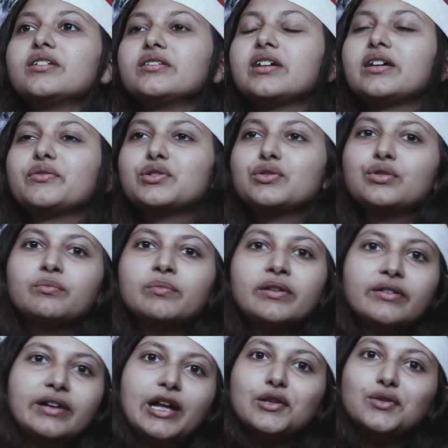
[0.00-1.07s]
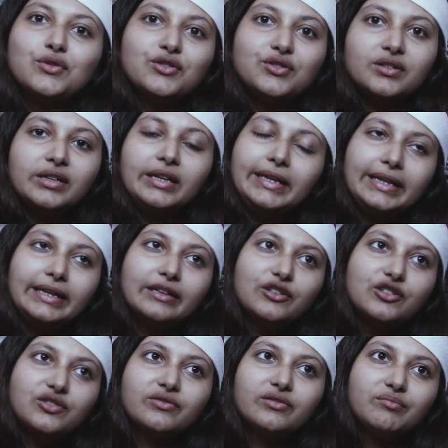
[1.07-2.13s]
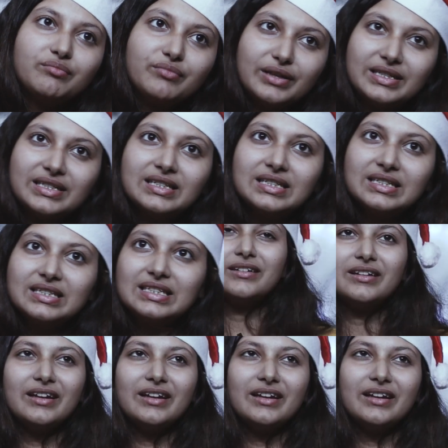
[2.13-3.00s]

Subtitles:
I was doing my graduation in English from Presidency,